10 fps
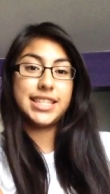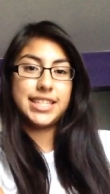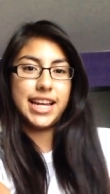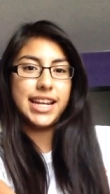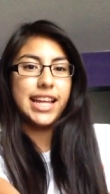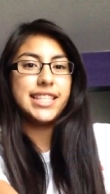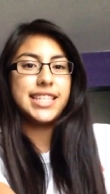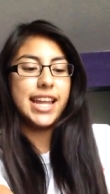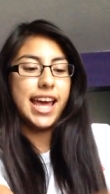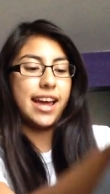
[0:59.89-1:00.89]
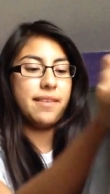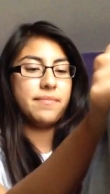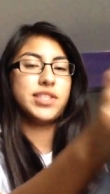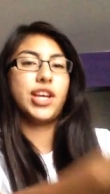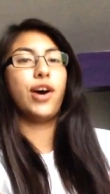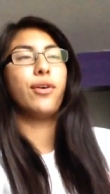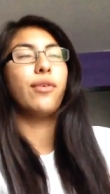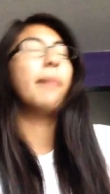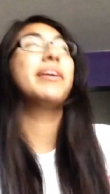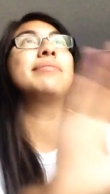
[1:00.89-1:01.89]
Sunday today, so,
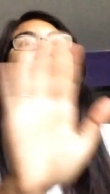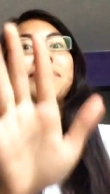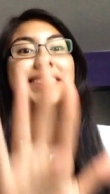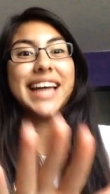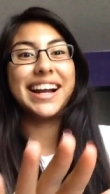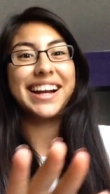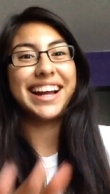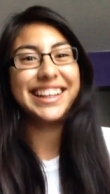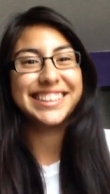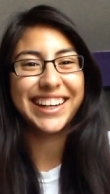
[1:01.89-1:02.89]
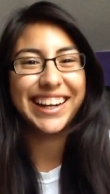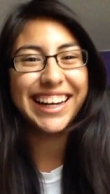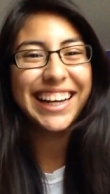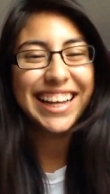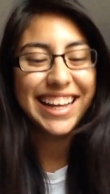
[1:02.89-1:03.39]
I mean, Saturday, sorry.